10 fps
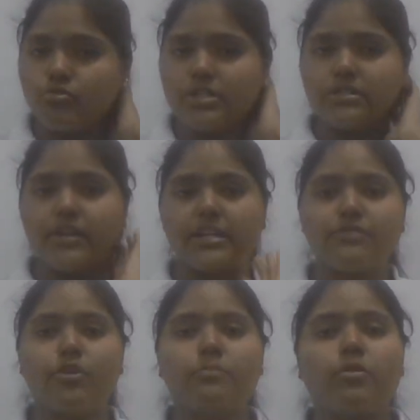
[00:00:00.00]
to a
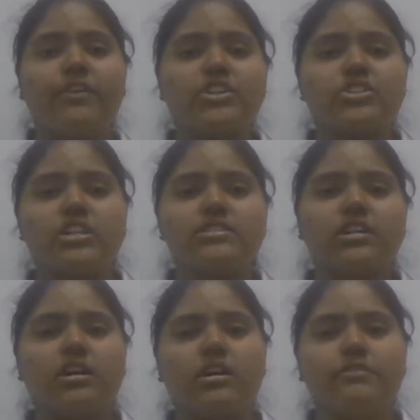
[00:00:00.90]
director for professional
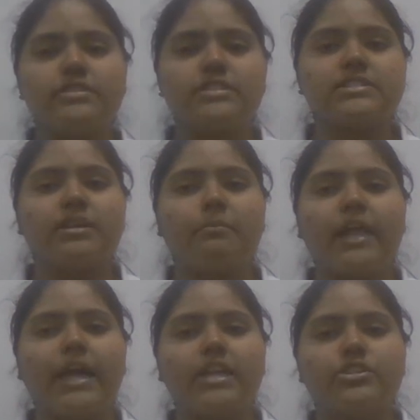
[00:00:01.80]
services
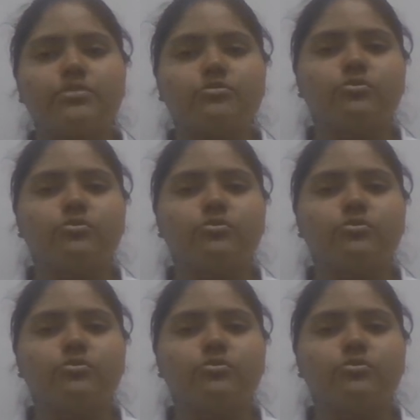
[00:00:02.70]
supplied